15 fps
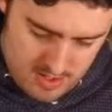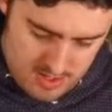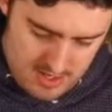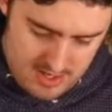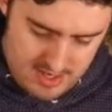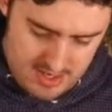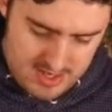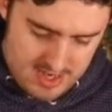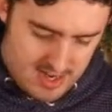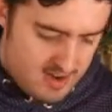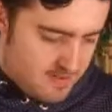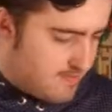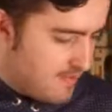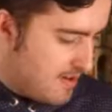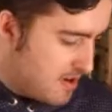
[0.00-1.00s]
It's getting
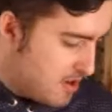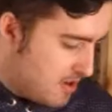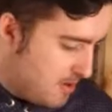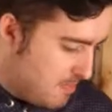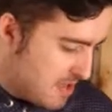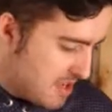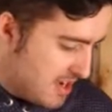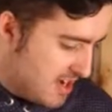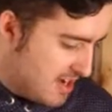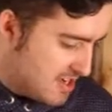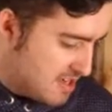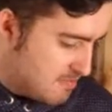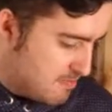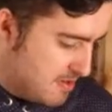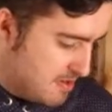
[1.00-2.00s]
very complicated, this
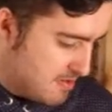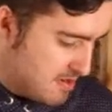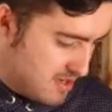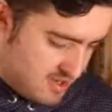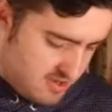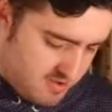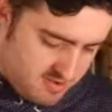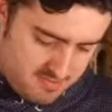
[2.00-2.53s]
build now. Must